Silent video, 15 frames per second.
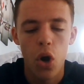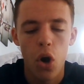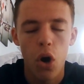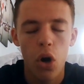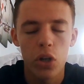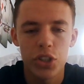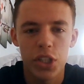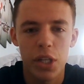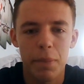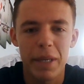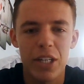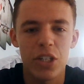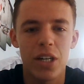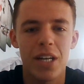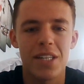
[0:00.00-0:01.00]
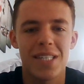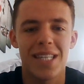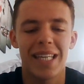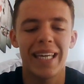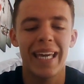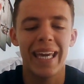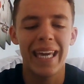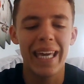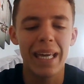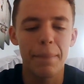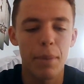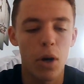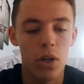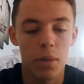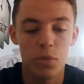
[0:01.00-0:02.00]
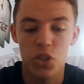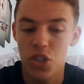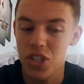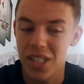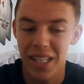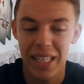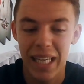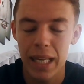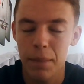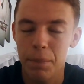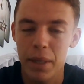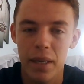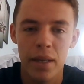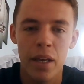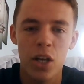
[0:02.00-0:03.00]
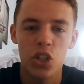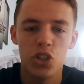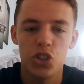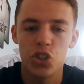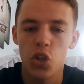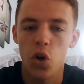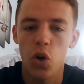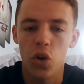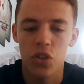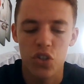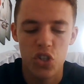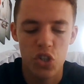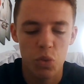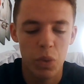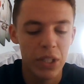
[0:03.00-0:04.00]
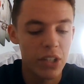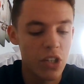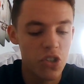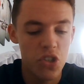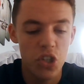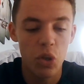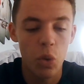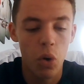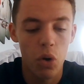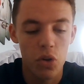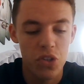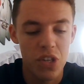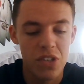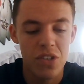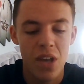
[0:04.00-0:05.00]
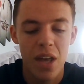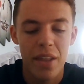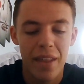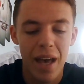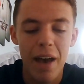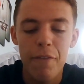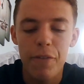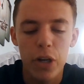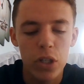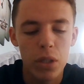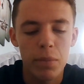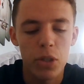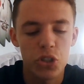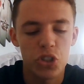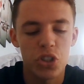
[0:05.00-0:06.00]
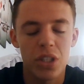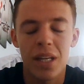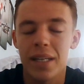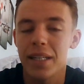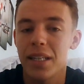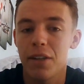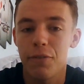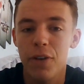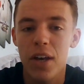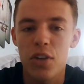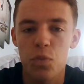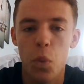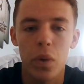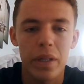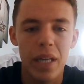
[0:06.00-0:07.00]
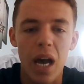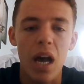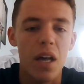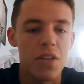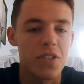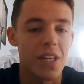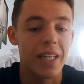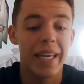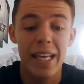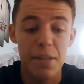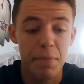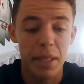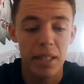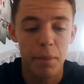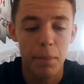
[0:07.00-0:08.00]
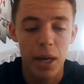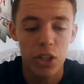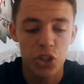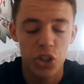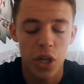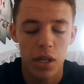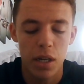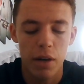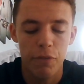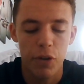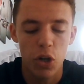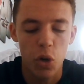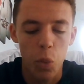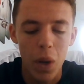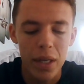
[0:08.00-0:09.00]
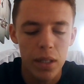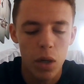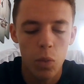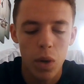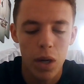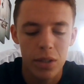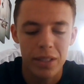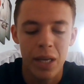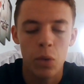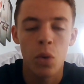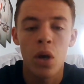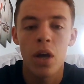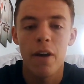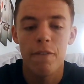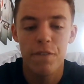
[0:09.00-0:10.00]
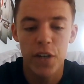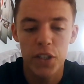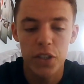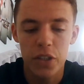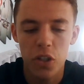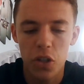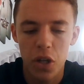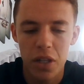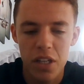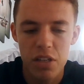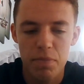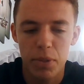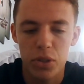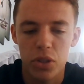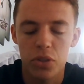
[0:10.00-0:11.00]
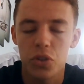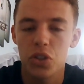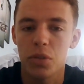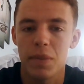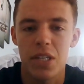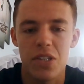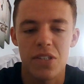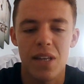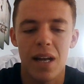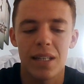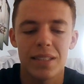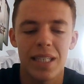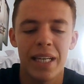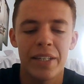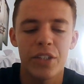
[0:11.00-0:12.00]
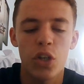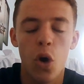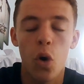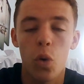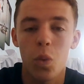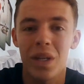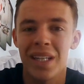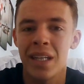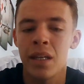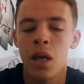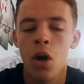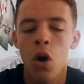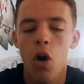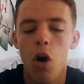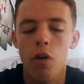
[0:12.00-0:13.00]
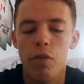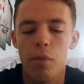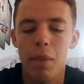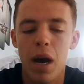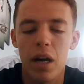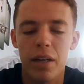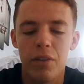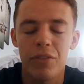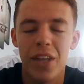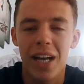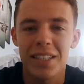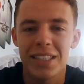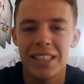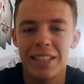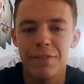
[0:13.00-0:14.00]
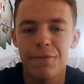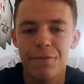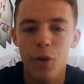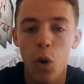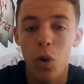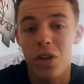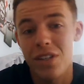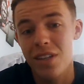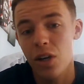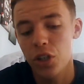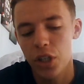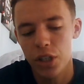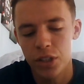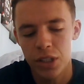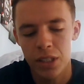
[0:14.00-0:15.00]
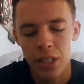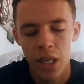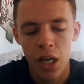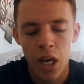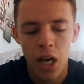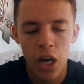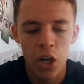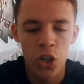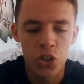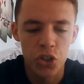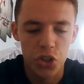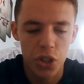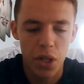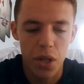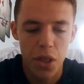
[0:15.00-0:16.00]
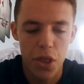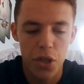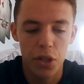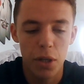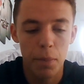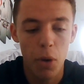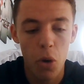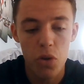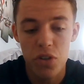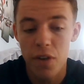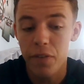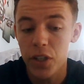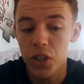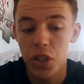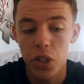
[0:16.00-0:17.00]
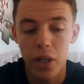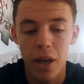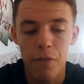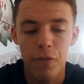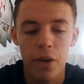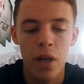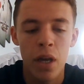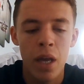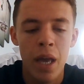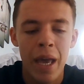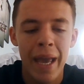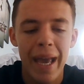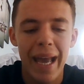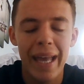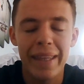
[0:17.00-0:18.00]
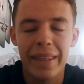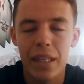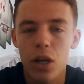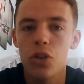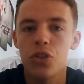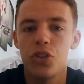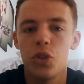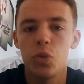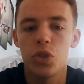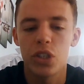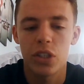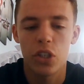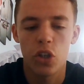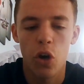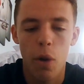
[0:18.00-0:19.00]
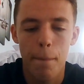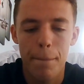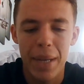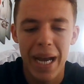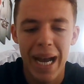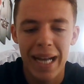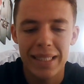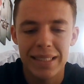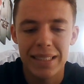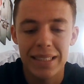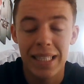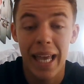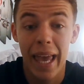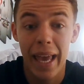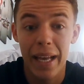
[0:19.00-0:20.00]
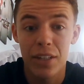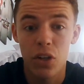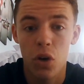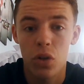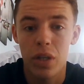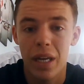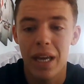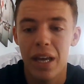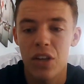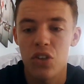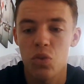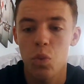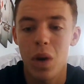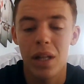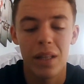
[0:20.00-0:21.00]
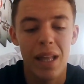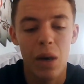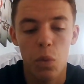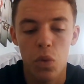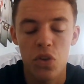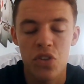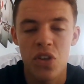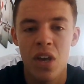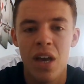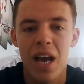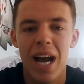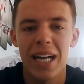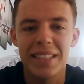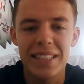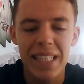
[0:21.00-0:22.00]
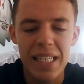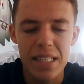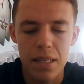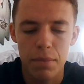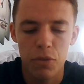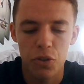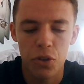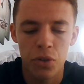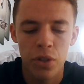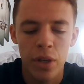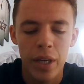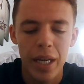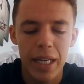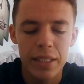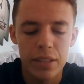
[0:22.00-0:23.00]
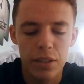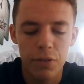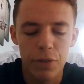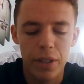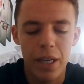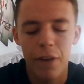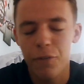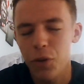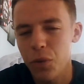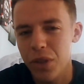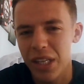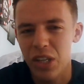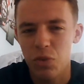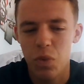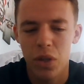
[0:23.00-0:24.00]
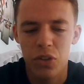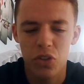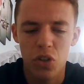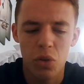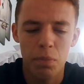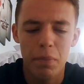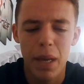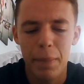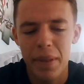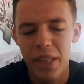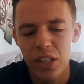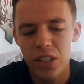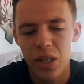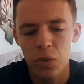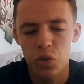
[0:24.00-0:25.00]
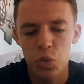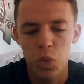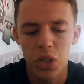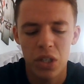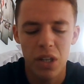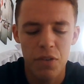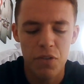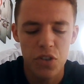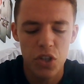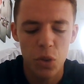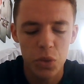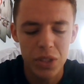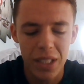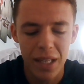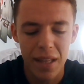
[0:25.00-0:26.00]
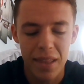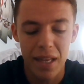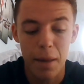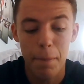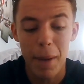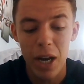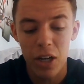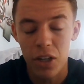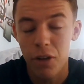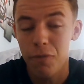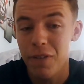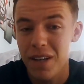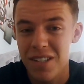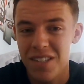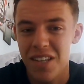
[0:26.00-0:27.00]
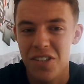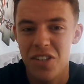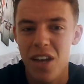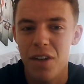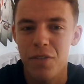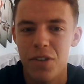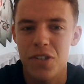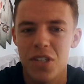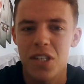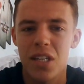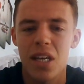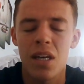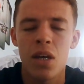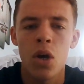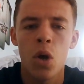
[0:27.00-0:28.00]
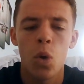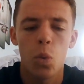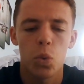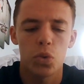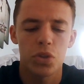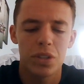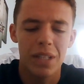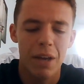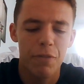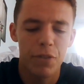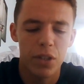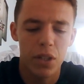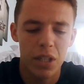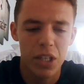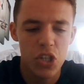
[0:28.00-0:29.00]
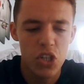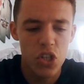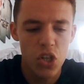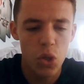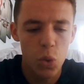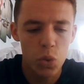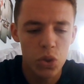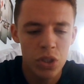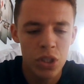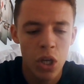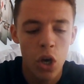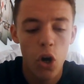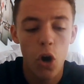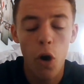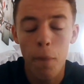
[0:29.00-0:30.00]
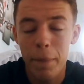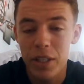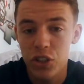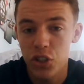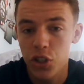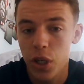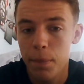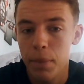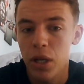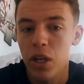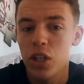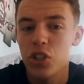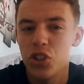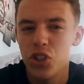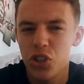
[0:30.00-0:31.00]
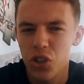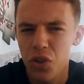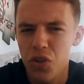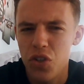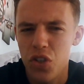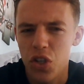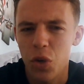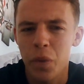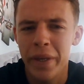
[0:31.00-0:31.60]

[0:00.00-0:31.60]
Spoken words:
Onto the big race, the Ebor, and I'm just going to keep it short and sweet. There's 2 horses that I very much like. The first one, Garci, he's been in my tracker for quite a while now. Very good on his penultimate start at York, winning off a mark of 94. He's now rated 103, but it was a very good effort in the Old Newton Cup at Haydock as well. That was a decent run in defeat. A few things went wrong. Maybe the ground wouldn't have suited. I think back on a faster surface today will definitely suit. Up in trip should suit.